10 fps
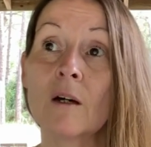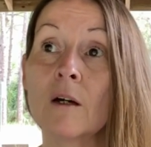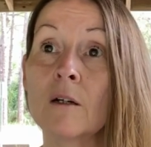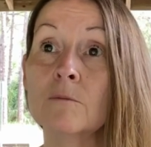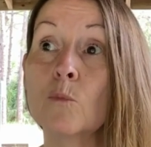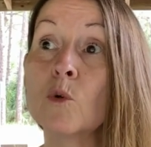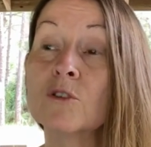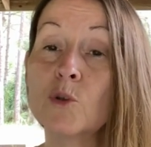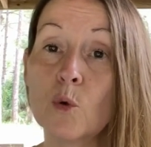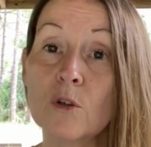um,
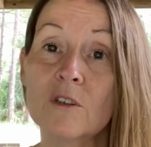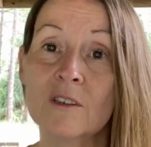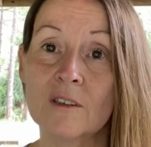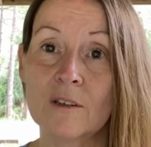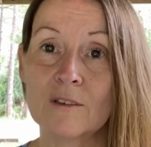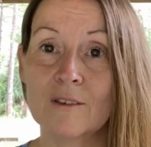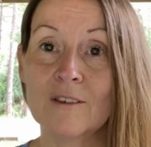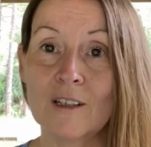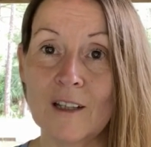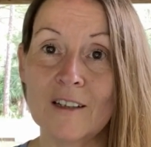more towards
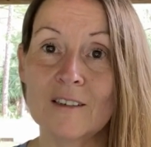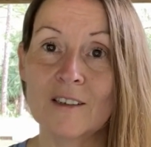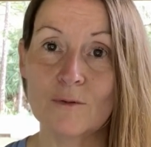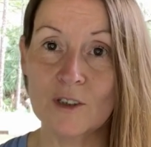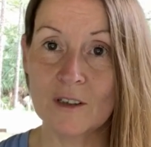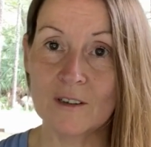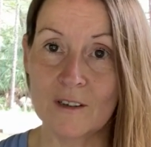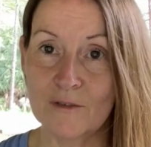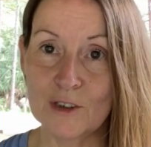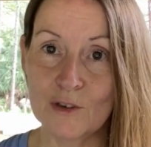the light, which is
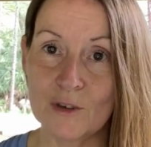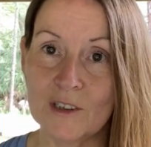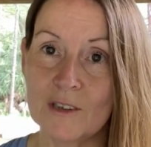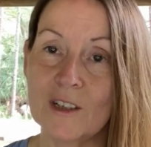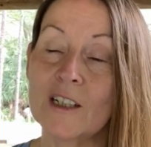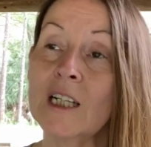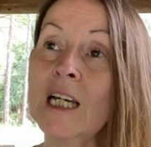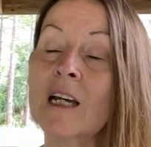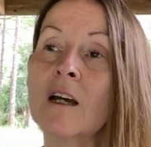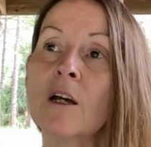love and source, right?
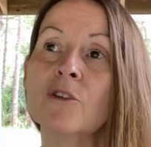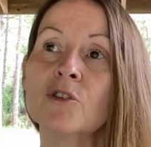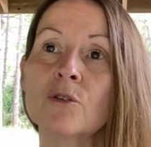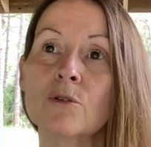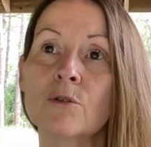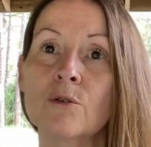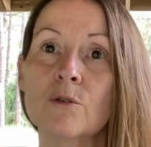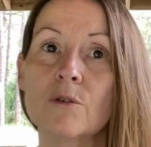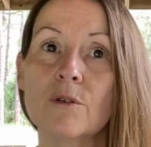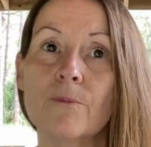
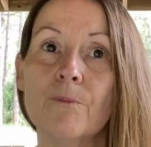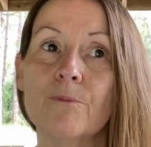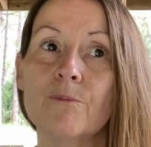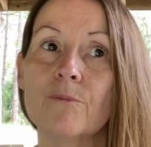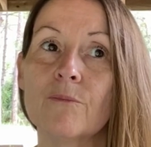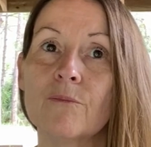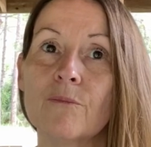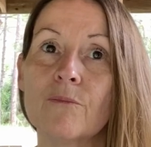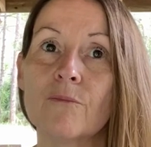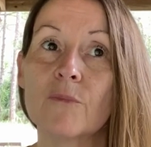So,
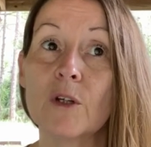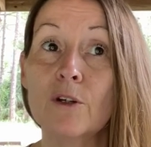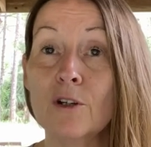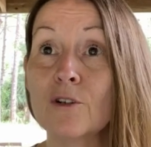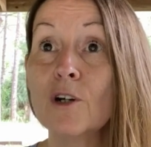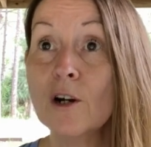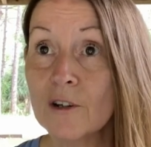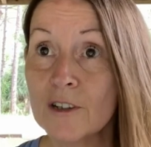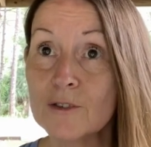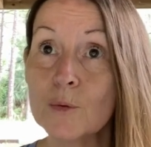
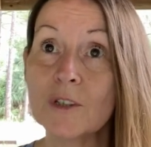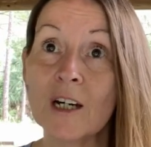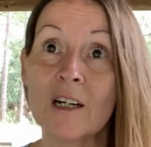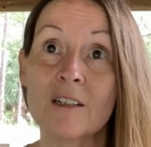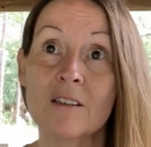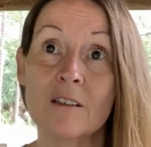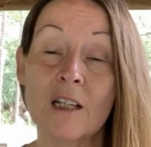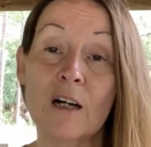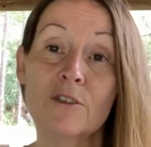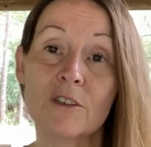concurrent with that, it
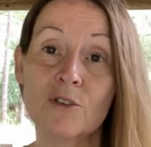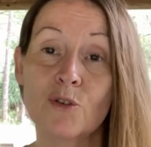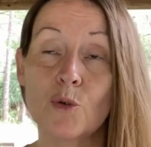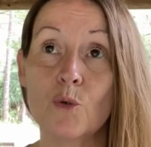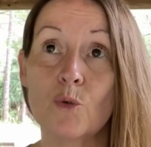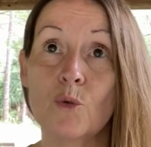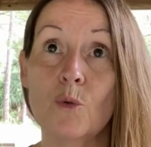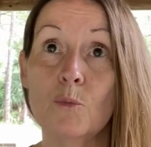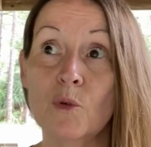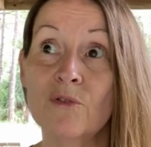allows us
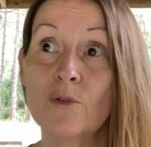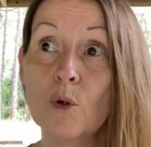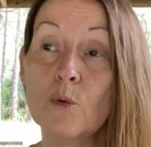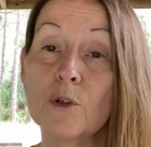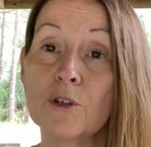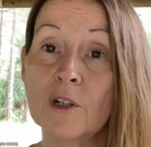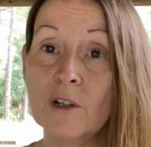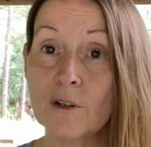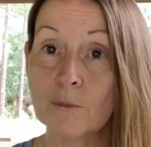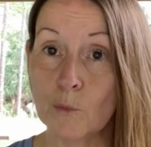to move forward
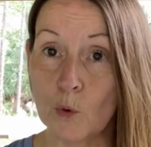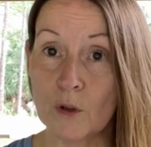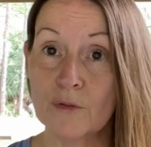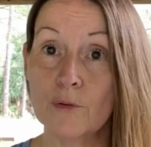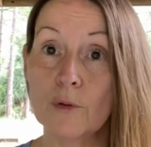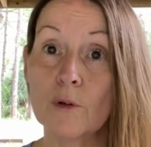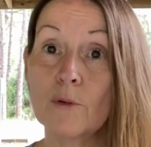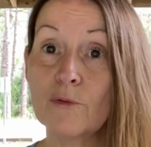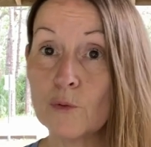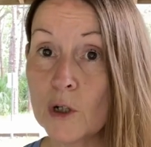more
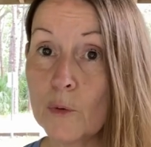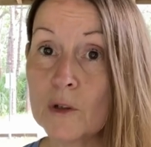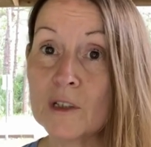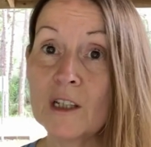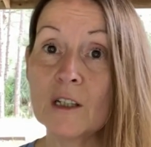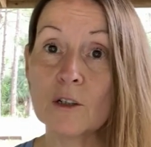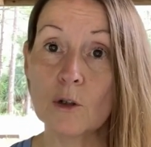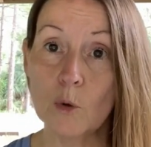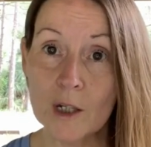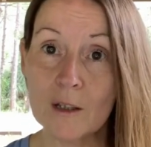frequently
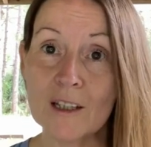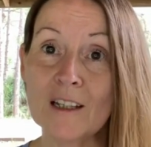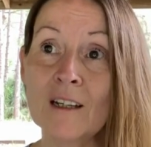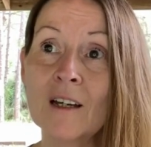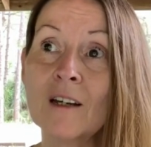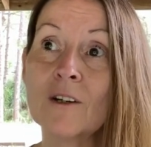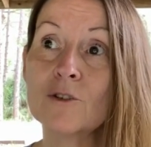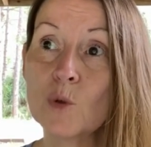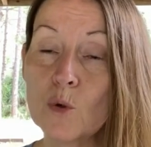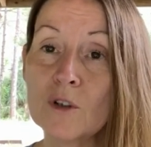and quickly
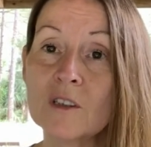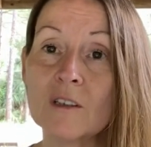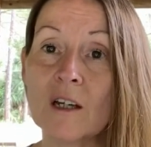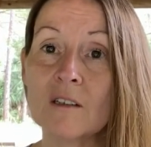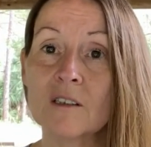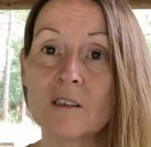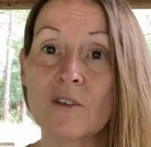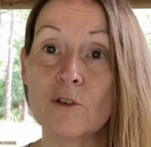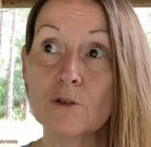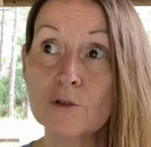towards that
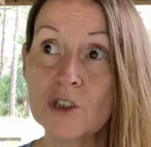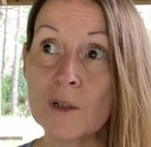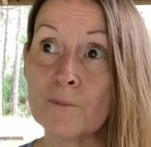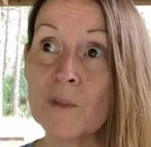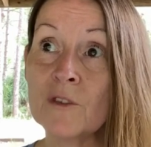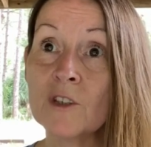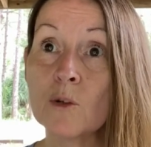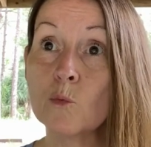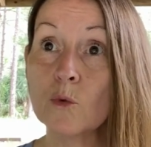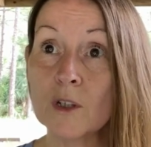evolution. And
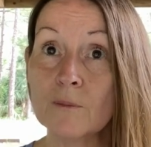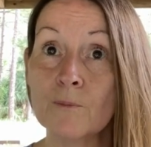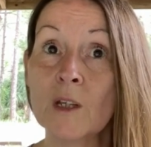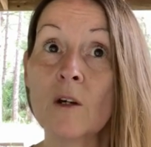then when